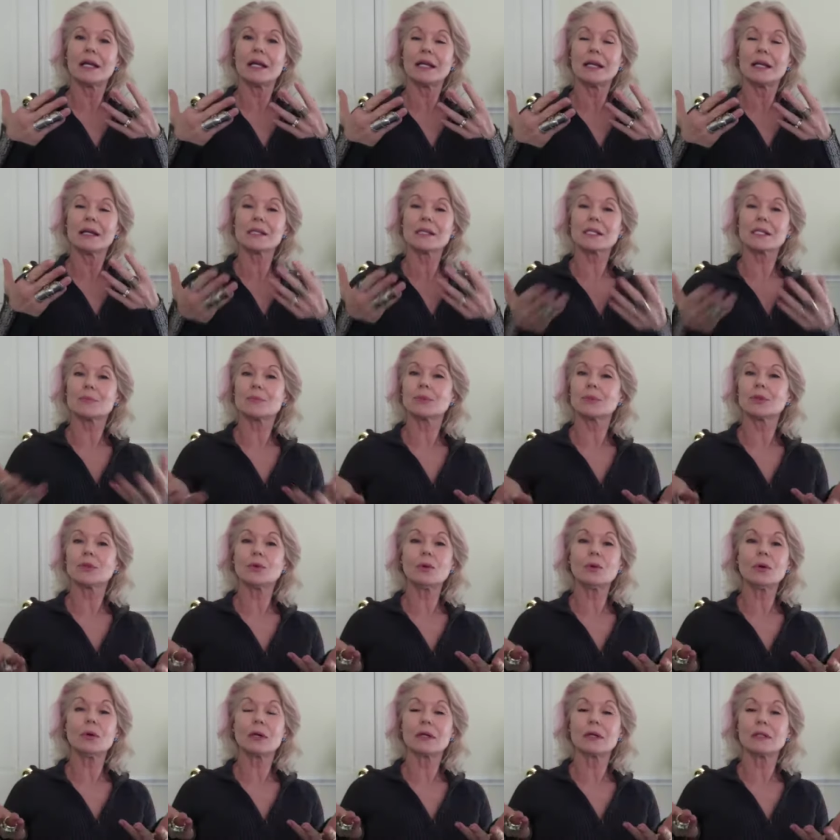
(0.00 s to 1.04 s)

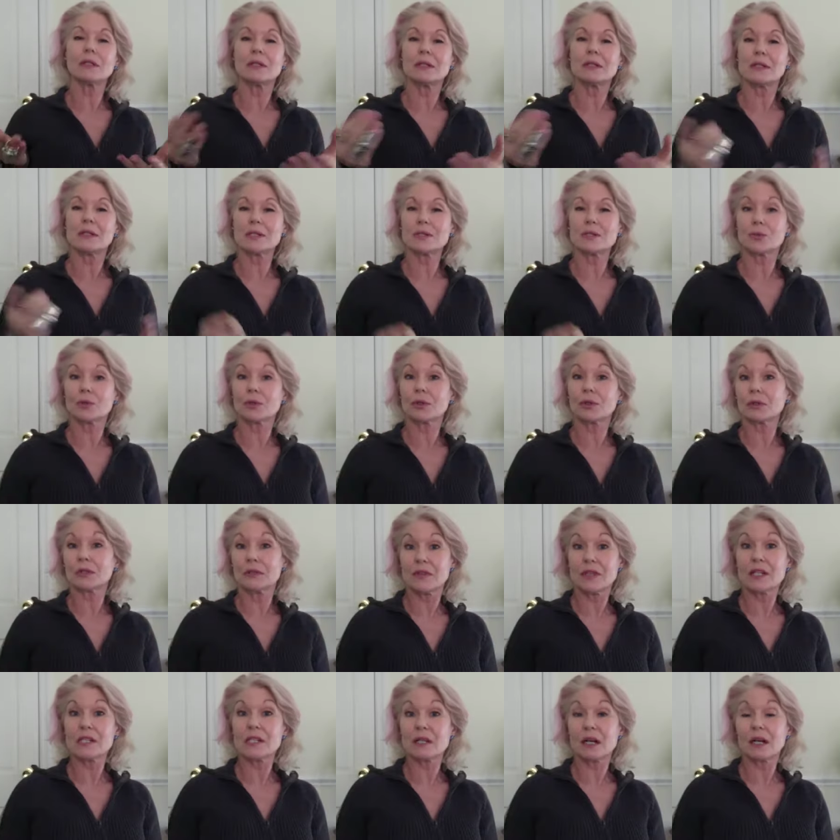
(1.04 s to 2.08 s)
explored this world of
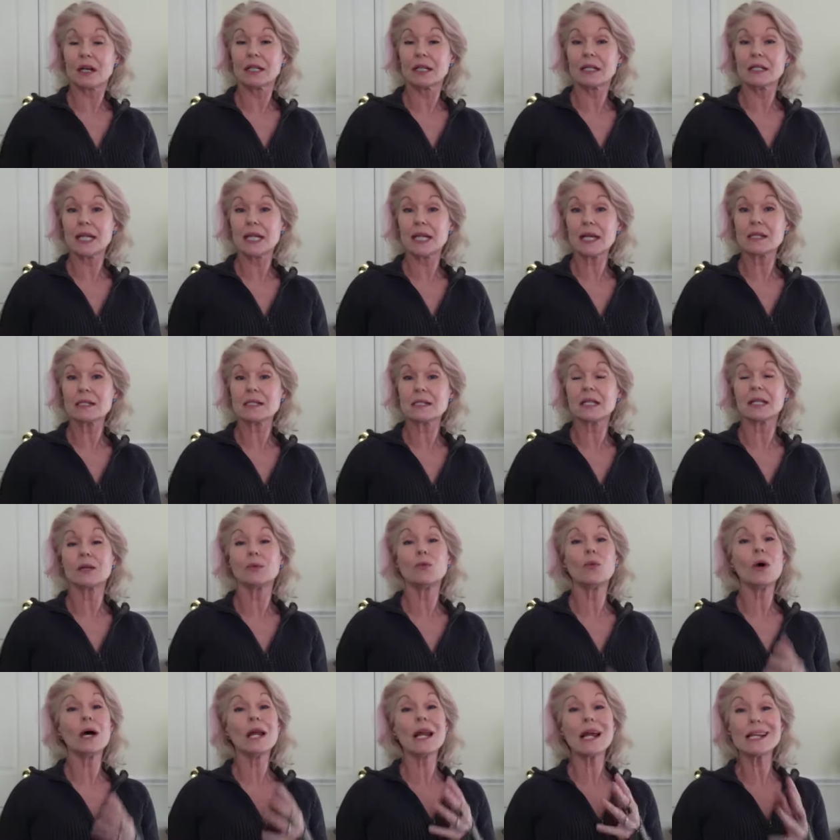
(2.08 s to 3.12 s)
exotic dancing. And
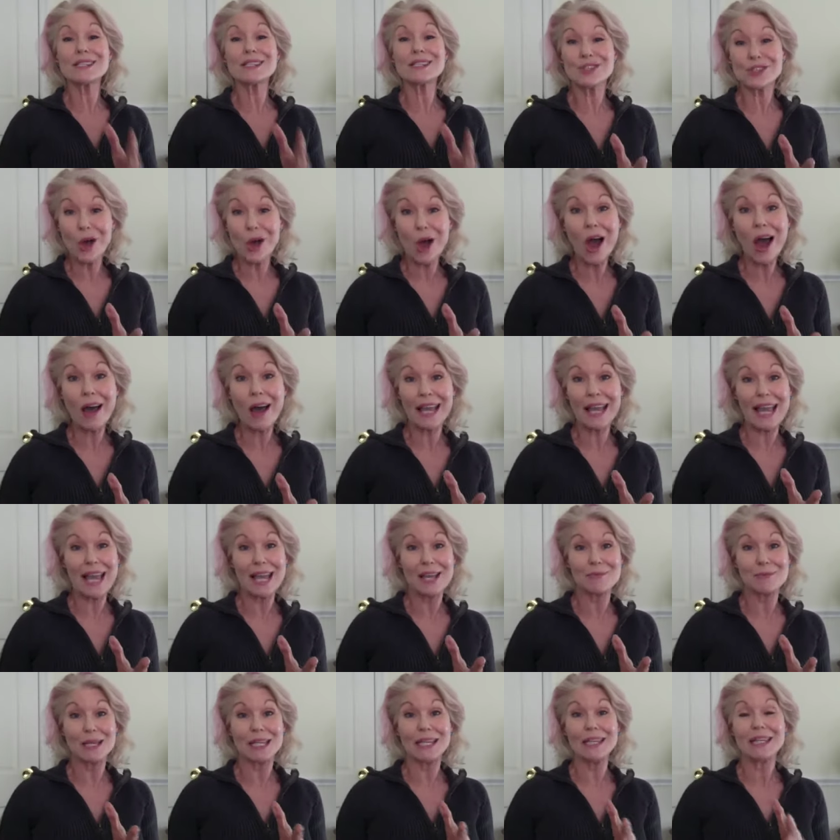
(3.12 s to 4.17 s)
what I saw,
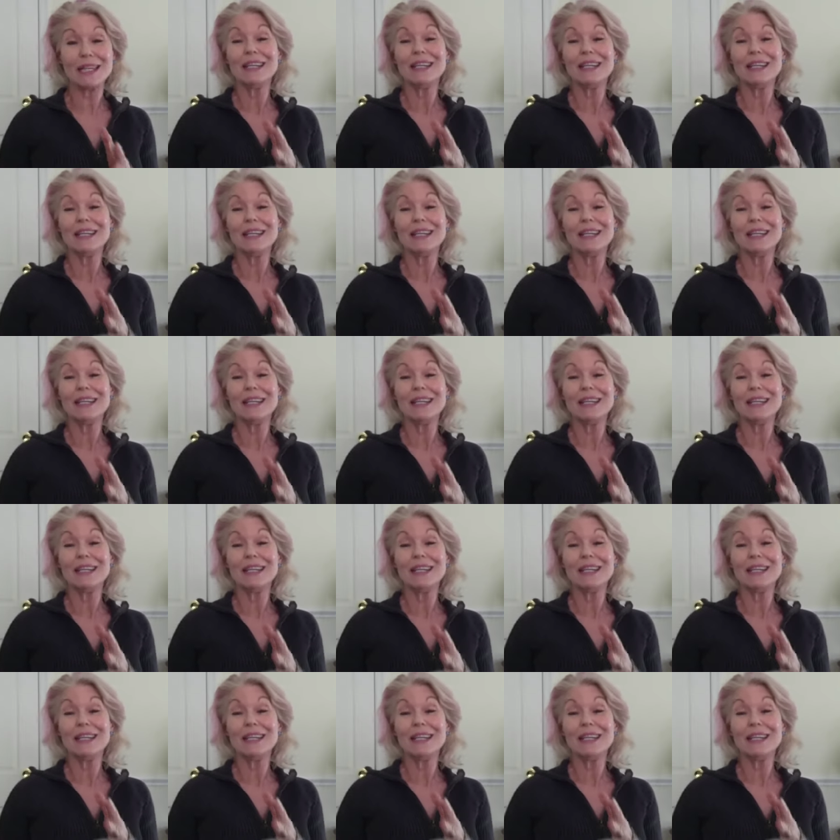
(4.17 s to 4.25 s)
Amy,